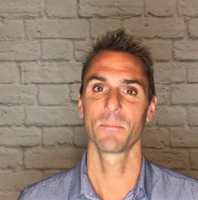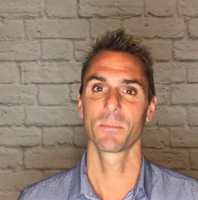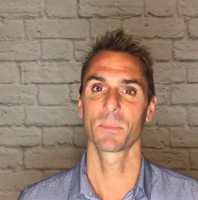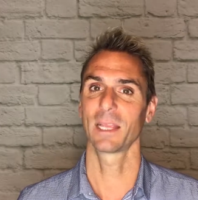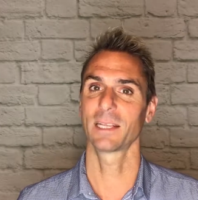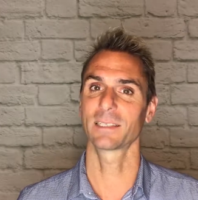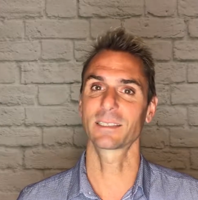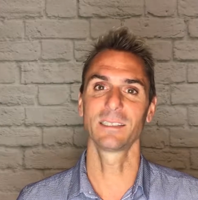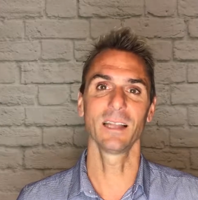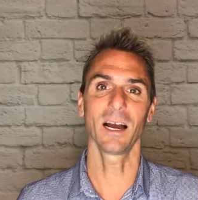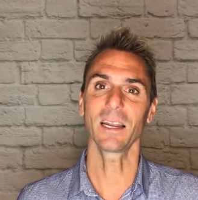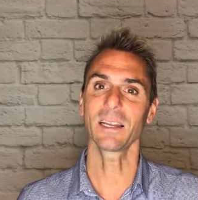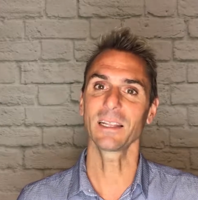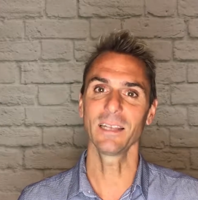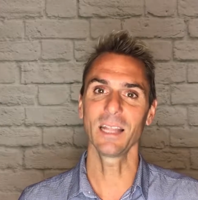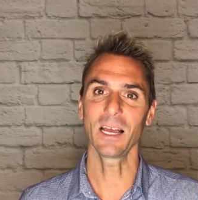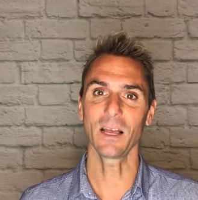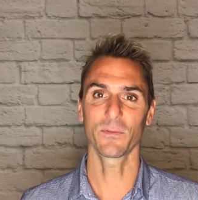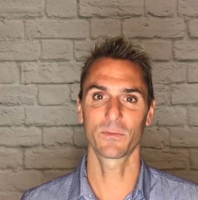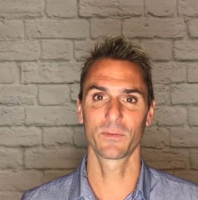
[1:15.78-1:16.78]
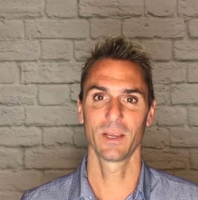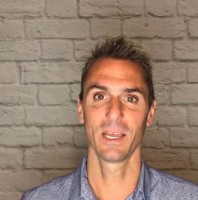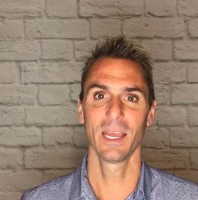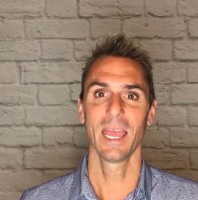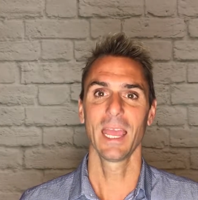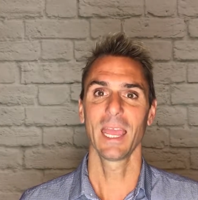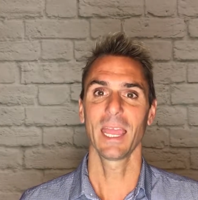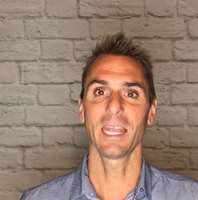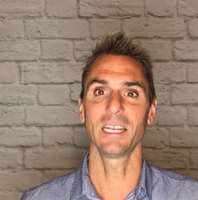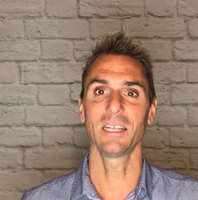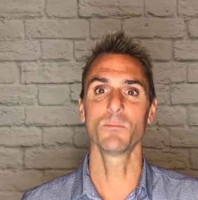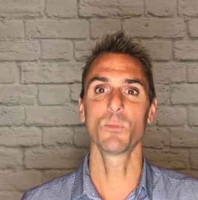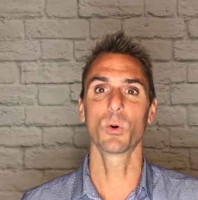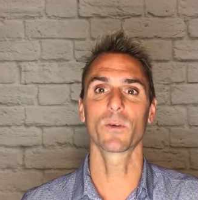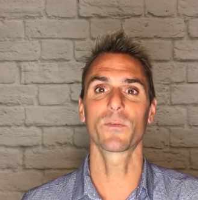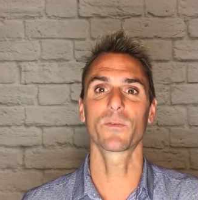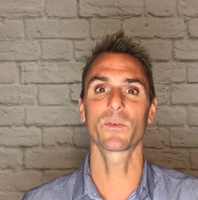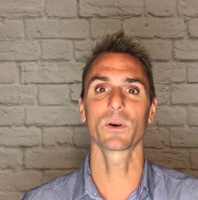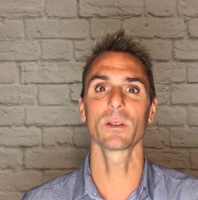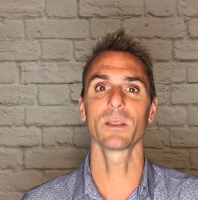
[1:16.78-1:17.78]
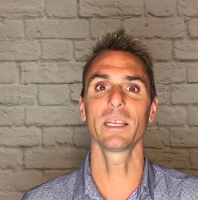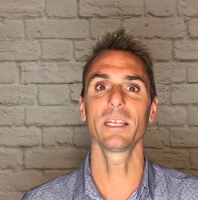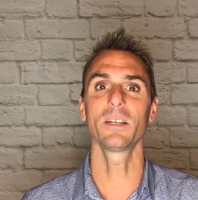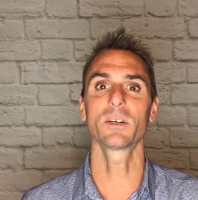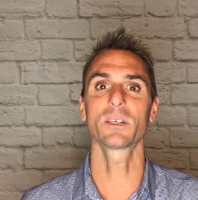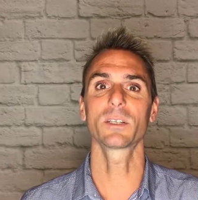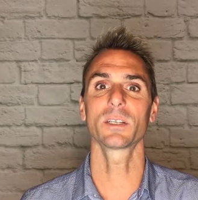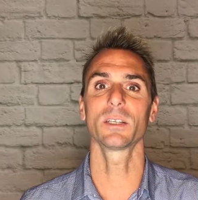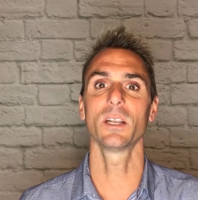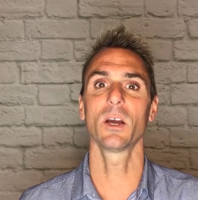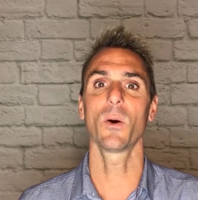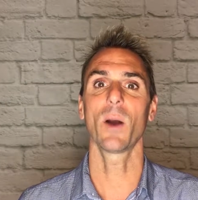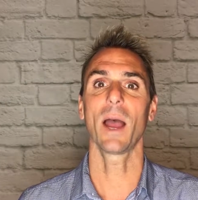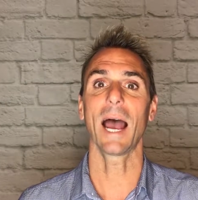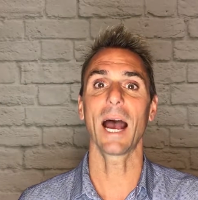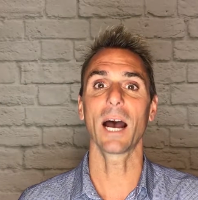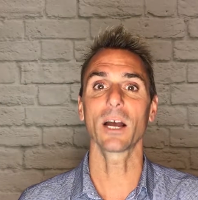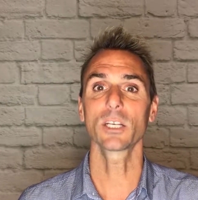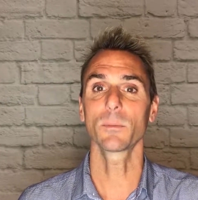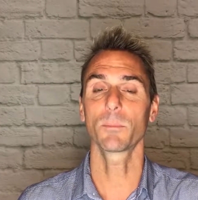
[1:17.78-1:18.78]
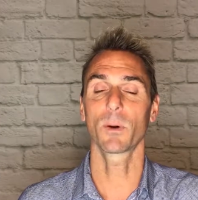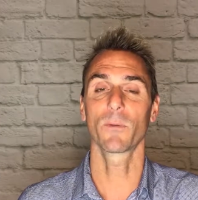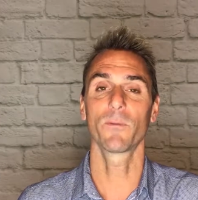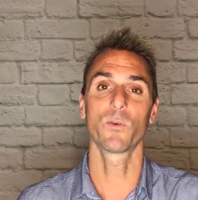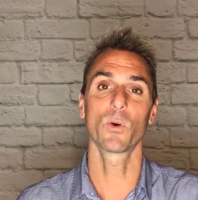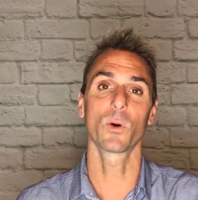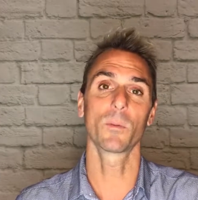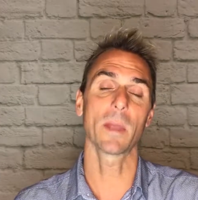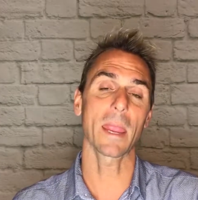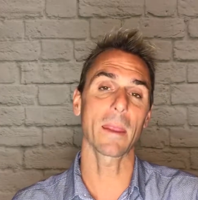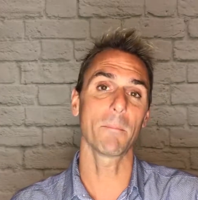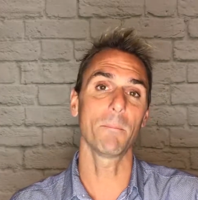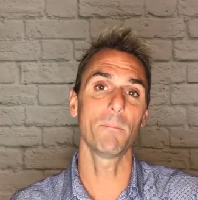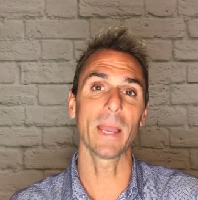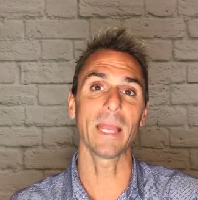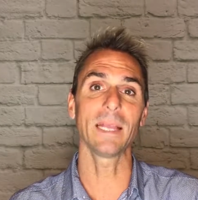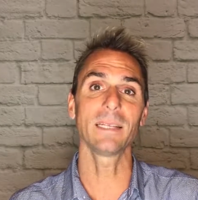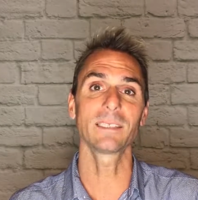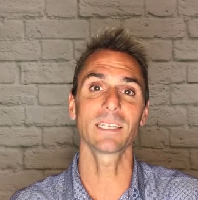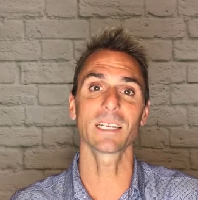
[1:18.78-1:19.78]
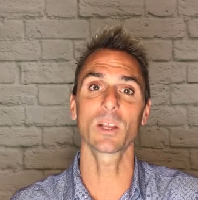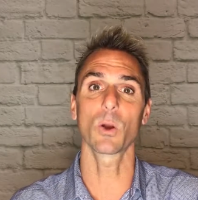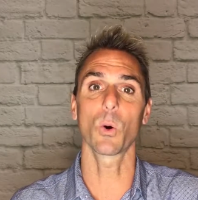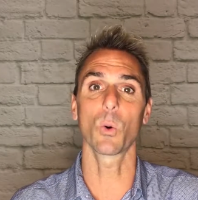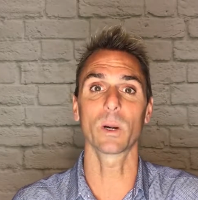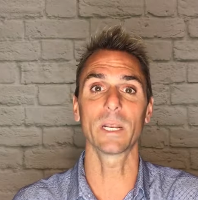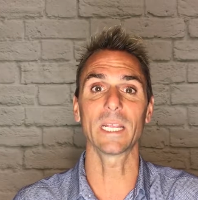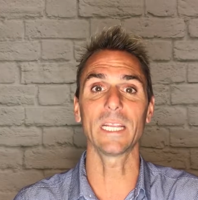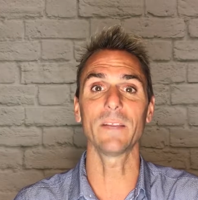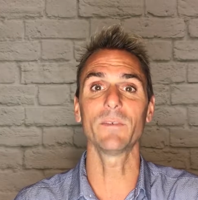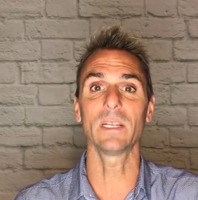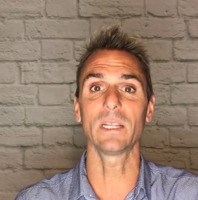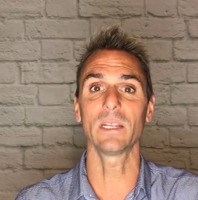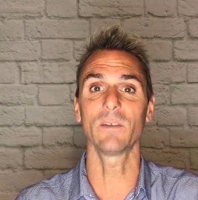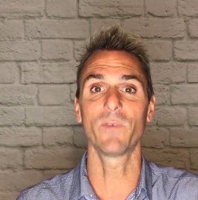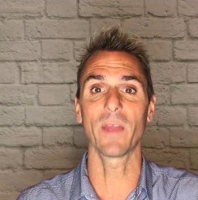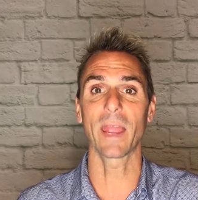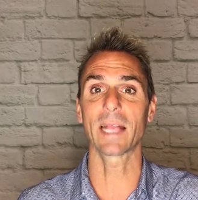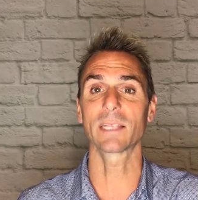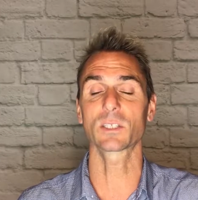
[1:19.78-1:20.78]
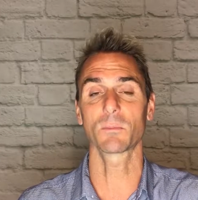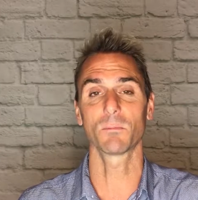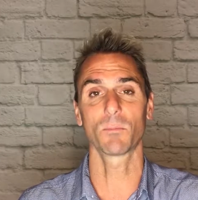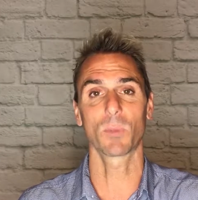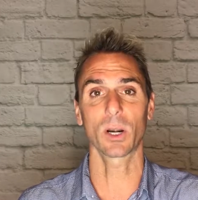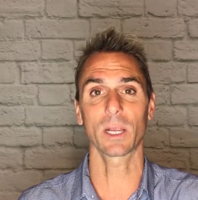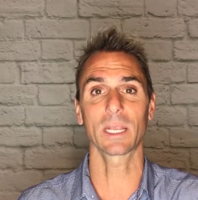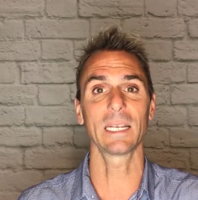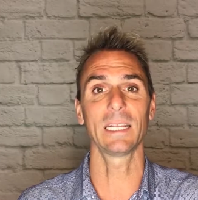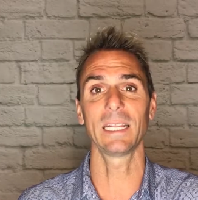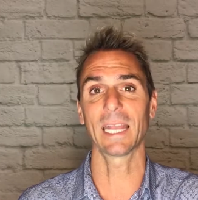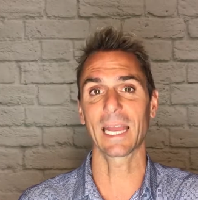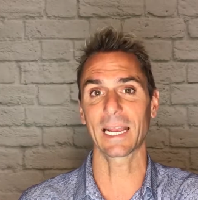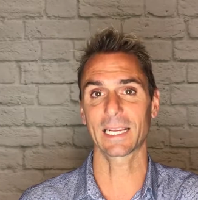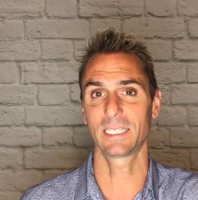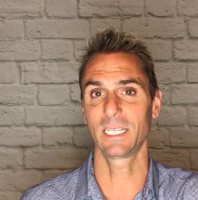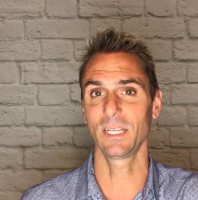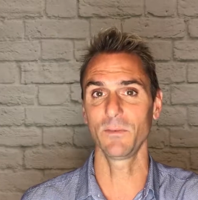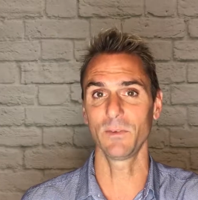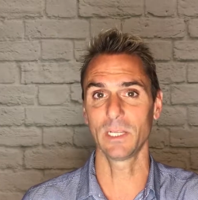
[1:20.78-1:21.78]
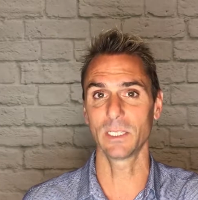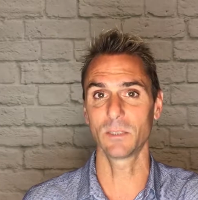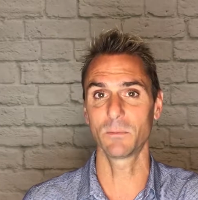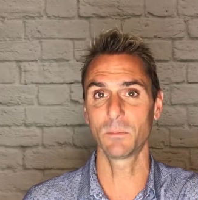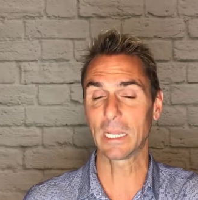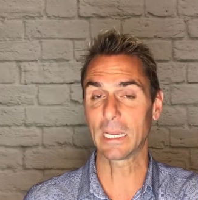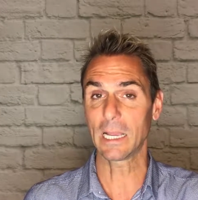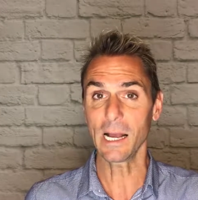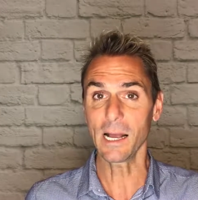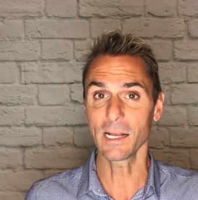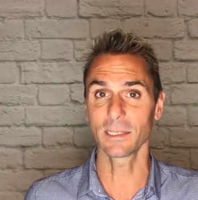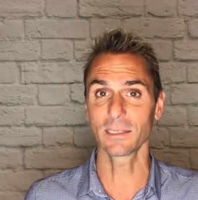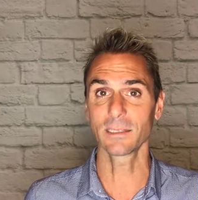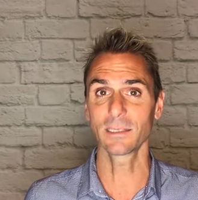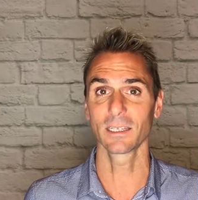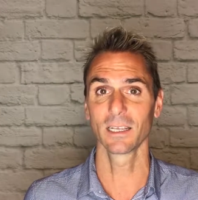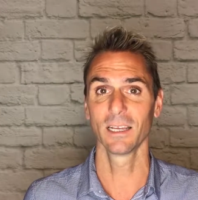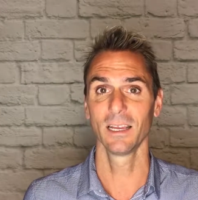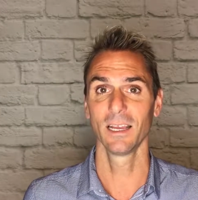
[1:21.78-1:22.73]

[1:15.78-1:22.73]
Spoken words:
It's not enough anymore for a leader to know how to perform a basic or even advanced marketing activities because,